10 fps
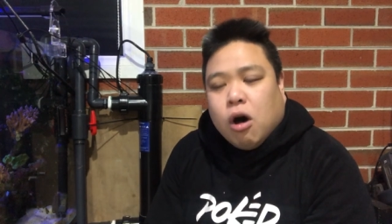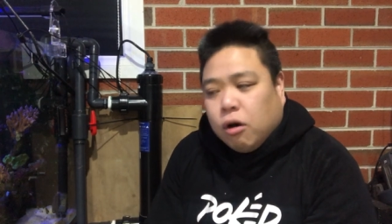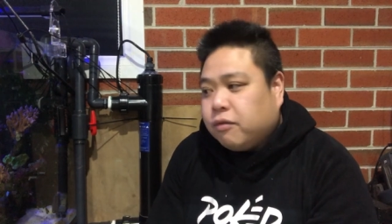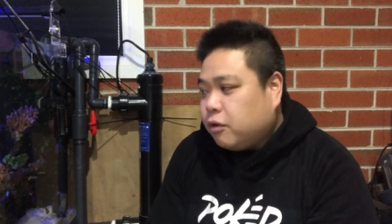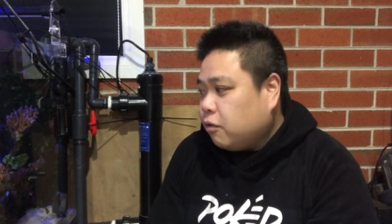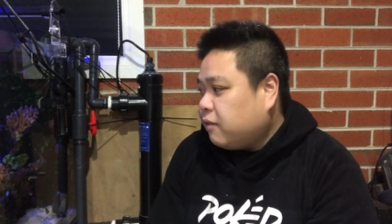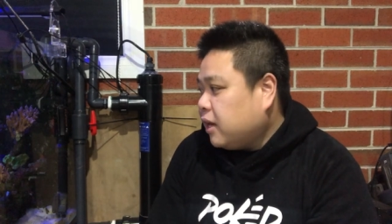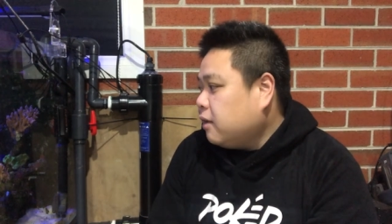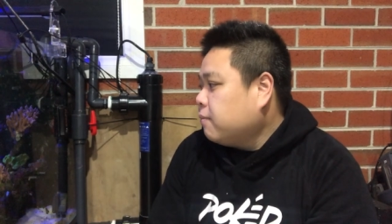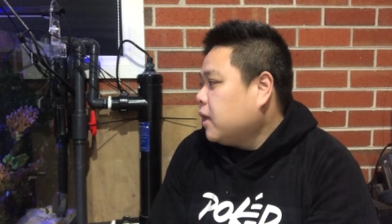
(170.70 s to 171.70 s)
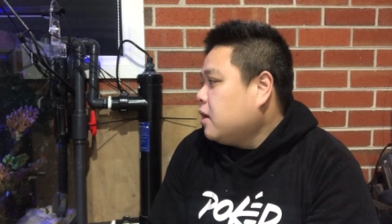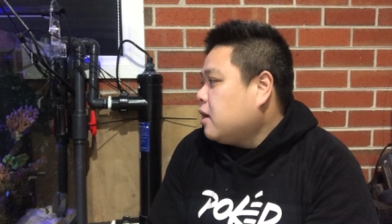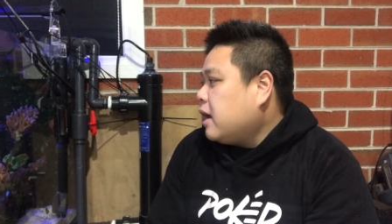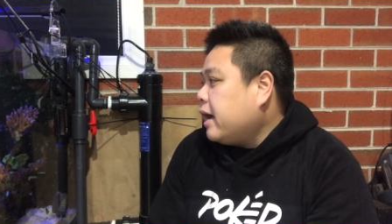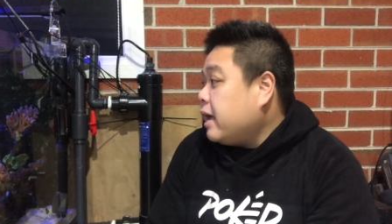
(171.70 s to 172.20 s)
of UV,
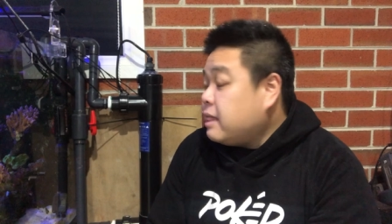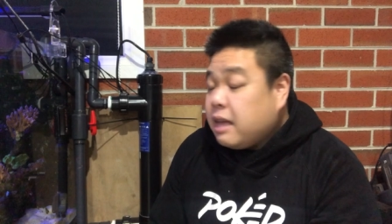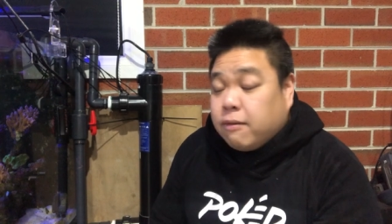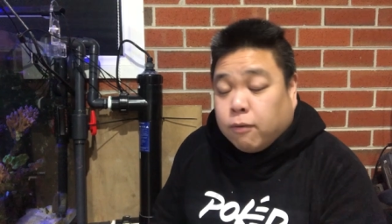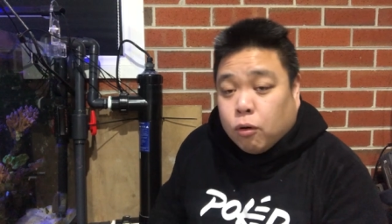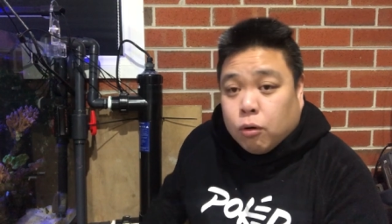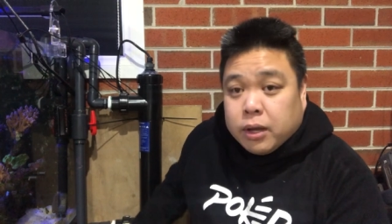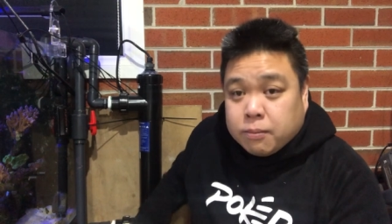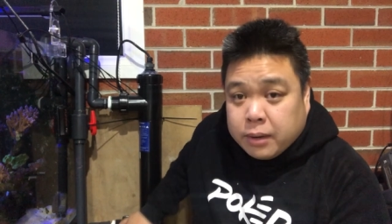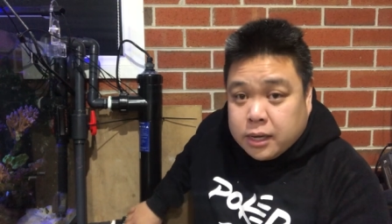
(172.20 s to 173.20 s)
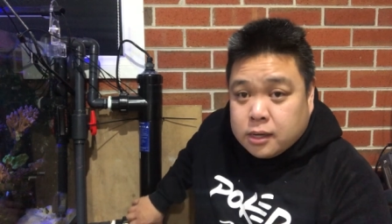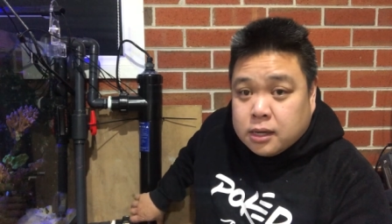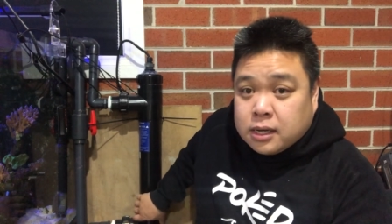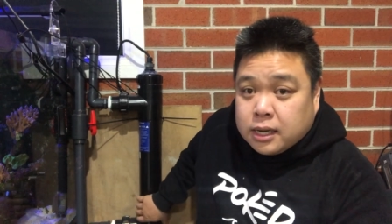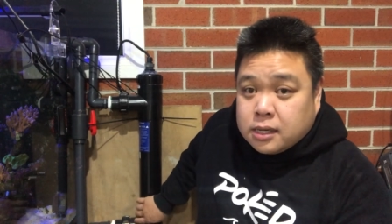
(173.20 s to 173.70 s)
and therefore it
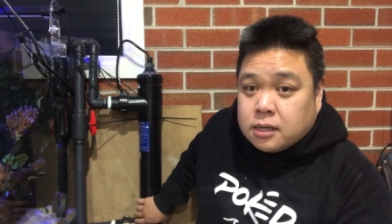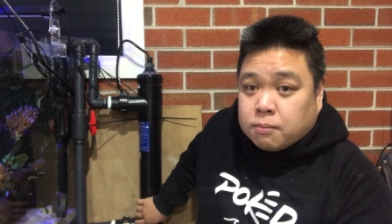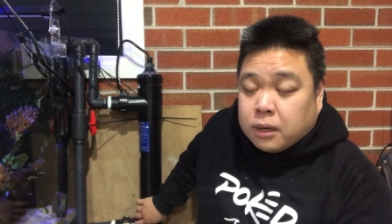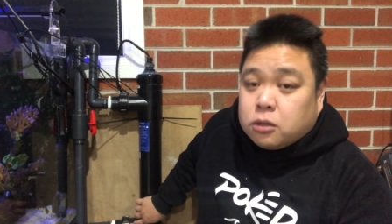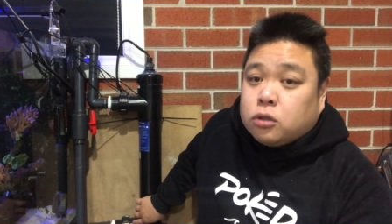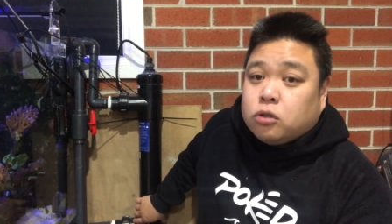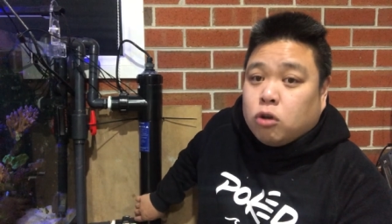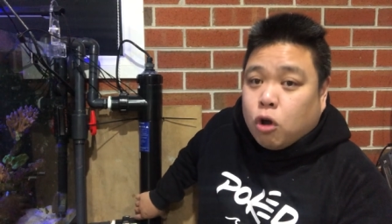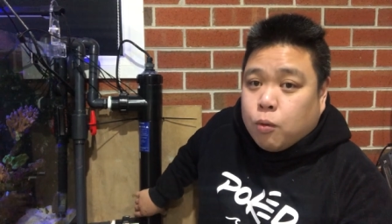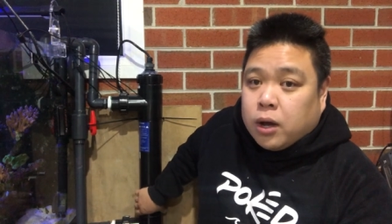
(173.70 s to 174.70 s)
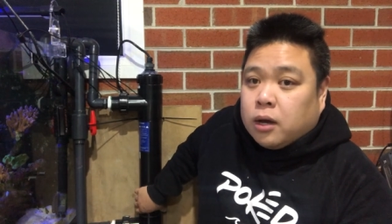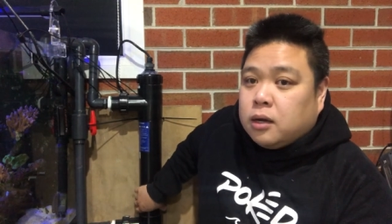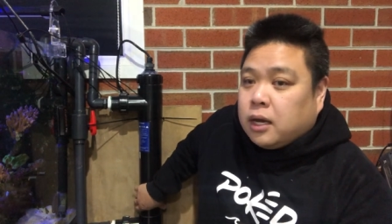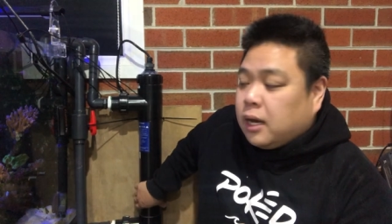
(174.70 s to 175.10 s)
needs a much slower